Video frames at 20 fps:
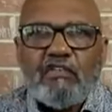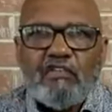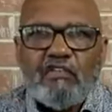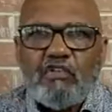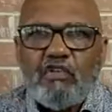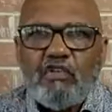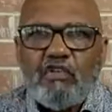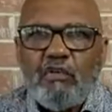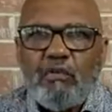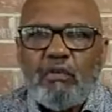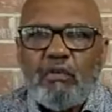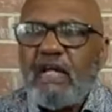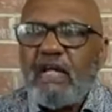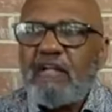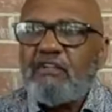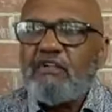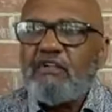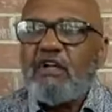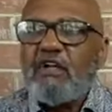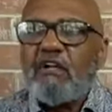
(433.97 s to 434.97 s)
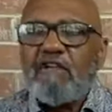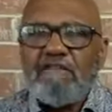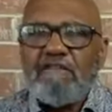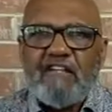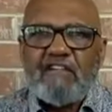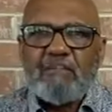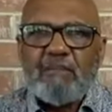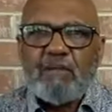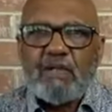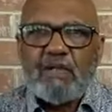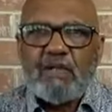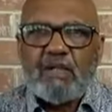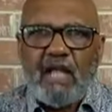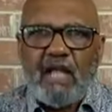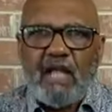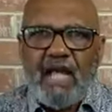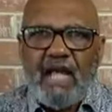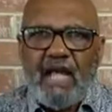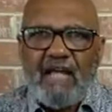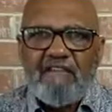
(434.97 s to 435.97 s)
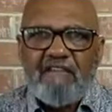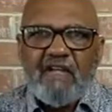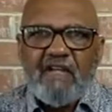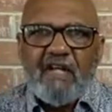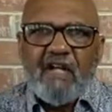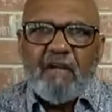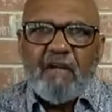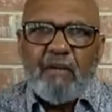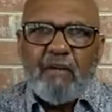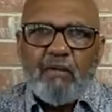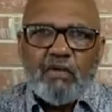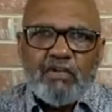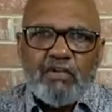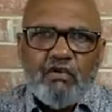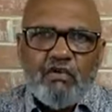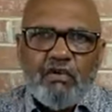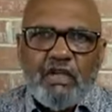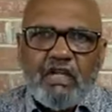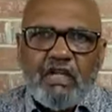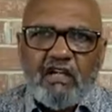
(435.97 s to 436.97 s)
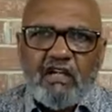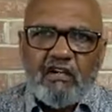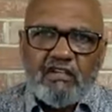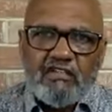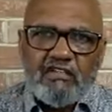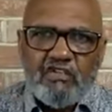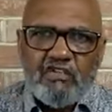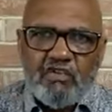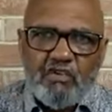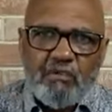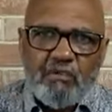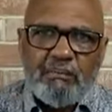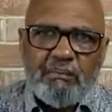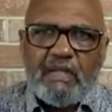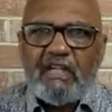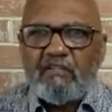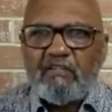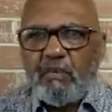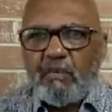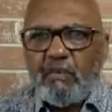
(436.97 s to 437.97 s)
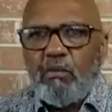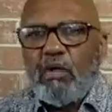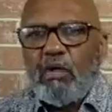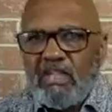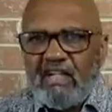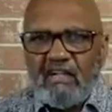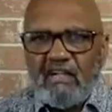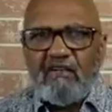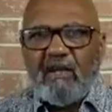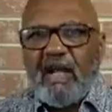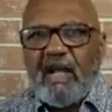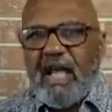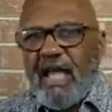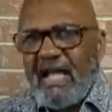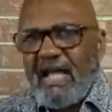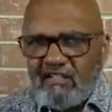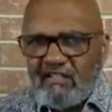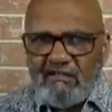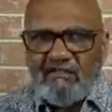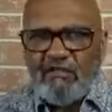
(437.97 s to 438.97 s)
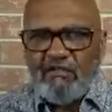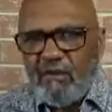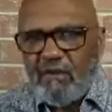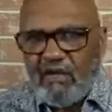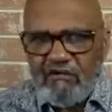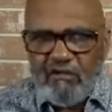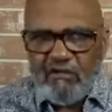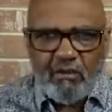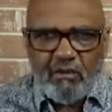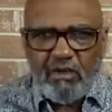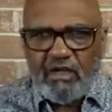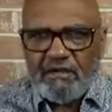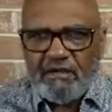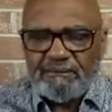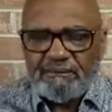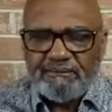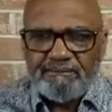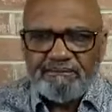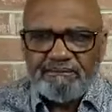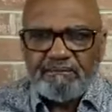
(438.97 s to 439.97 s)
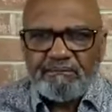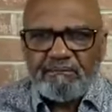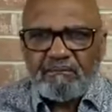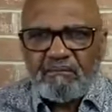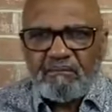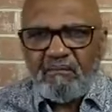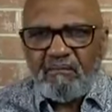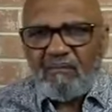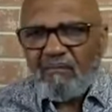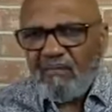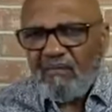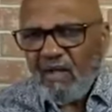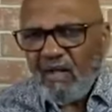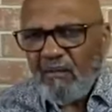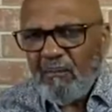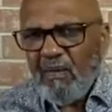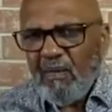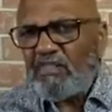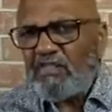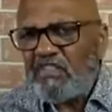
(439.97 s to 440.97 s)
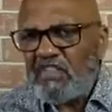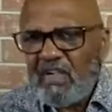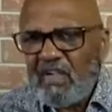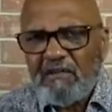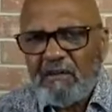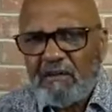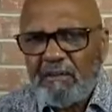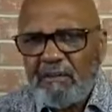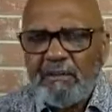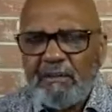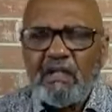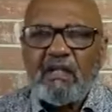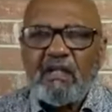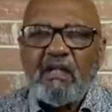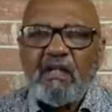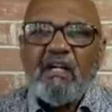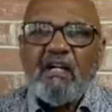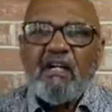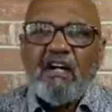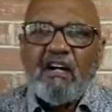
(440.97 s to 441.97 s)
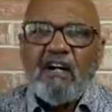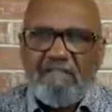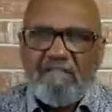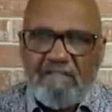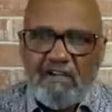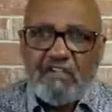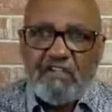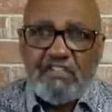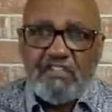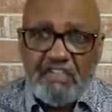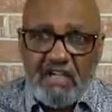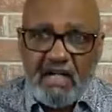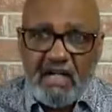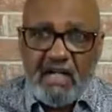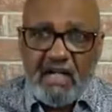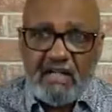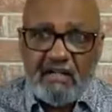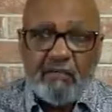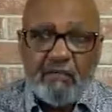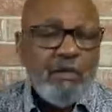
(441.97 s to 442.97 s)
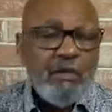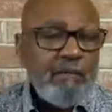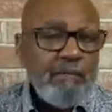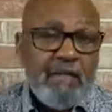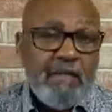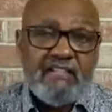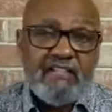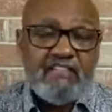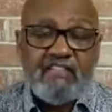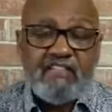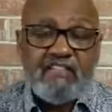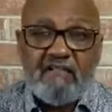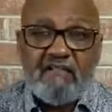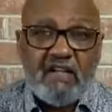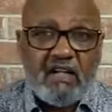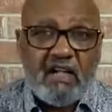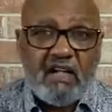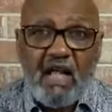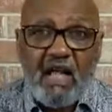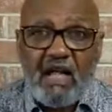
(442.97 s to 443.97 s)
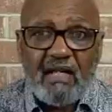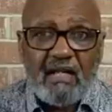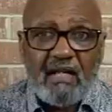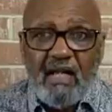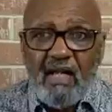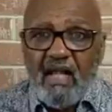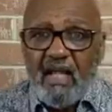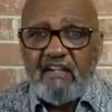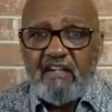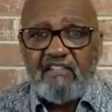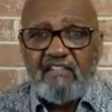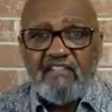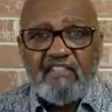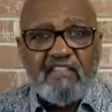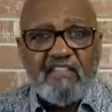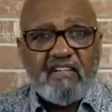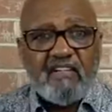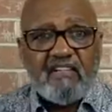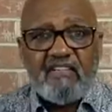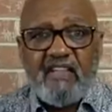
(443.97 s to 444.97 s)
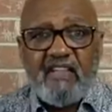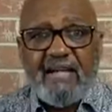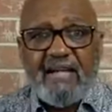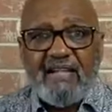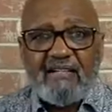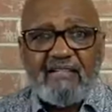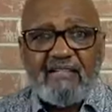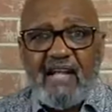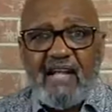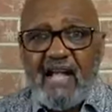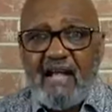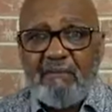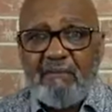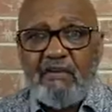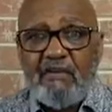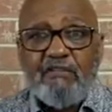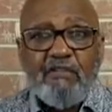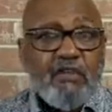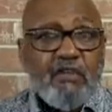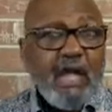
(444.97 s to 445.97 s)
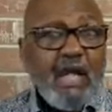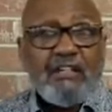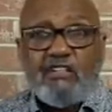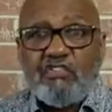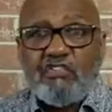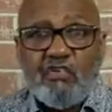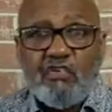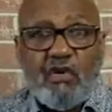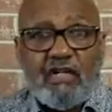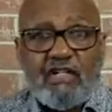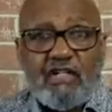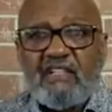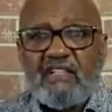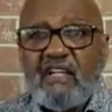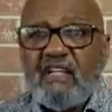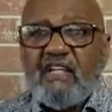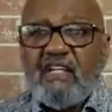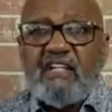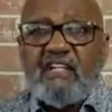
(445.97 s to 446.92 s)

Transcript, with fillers: doing Zoom. We're not doing it on Facebook Live, but we're doing it on Zoom because we want the action from everyone. But we're studying from uh, First John. We meet at seven o'clock. It's an exciting time. And if you'd like to join us,